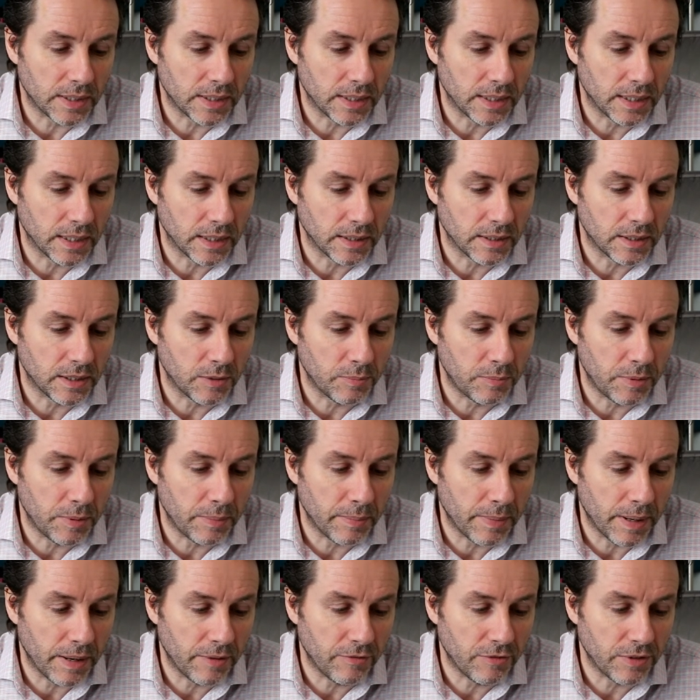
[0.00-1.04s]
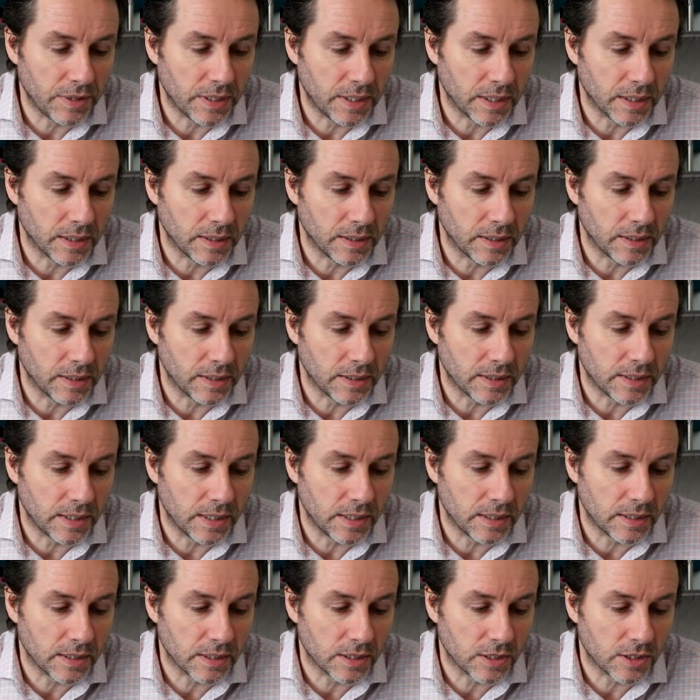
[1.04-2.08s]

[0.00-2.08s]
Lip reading: in London have been made redundant since the